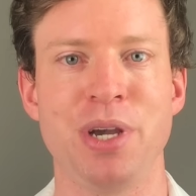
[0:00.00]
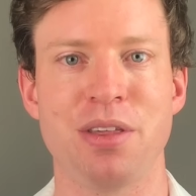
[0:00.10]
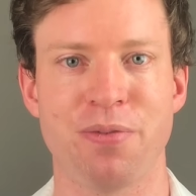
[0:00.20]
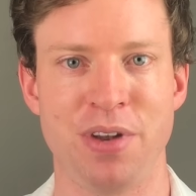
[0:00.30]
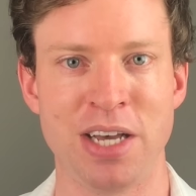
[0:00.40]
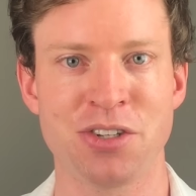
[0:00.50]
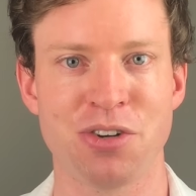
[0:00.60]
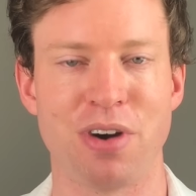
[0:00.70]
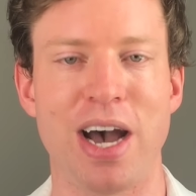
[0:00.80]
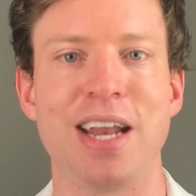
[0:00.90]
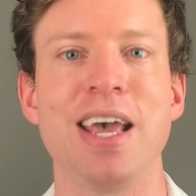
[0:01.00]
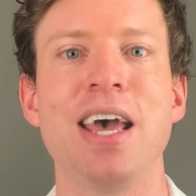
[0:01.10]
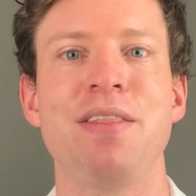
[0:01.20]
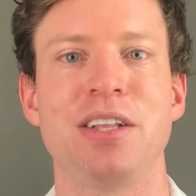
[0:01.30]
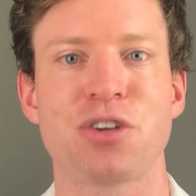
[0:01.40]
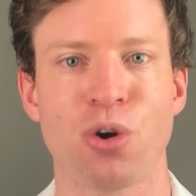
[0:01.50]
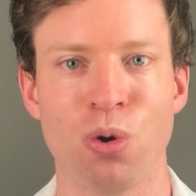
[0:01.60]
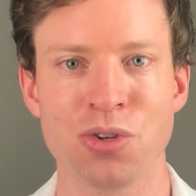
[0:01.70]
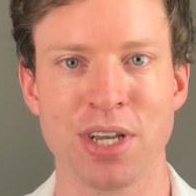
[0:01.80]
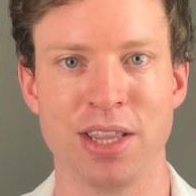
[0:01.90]
be the finasteride that's
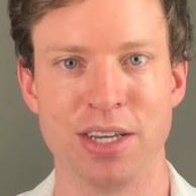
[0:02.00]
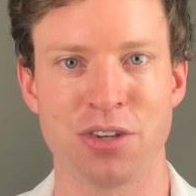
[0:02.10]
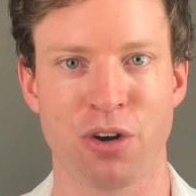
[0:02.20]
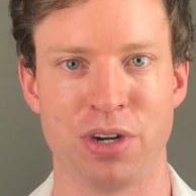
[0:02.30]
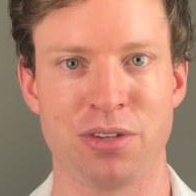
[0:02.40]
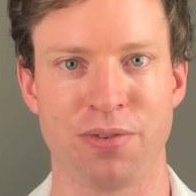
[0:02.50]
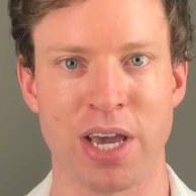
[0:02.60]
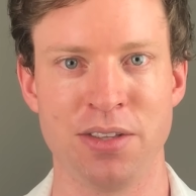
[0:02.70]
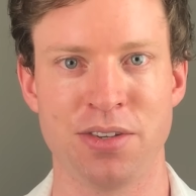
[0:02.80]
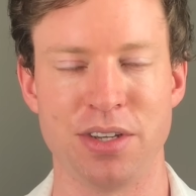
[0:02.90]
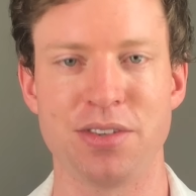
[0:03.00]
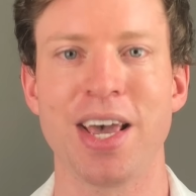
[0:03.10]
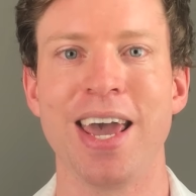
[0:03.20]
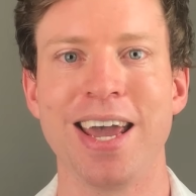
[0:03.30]
causing these aggressive cancers.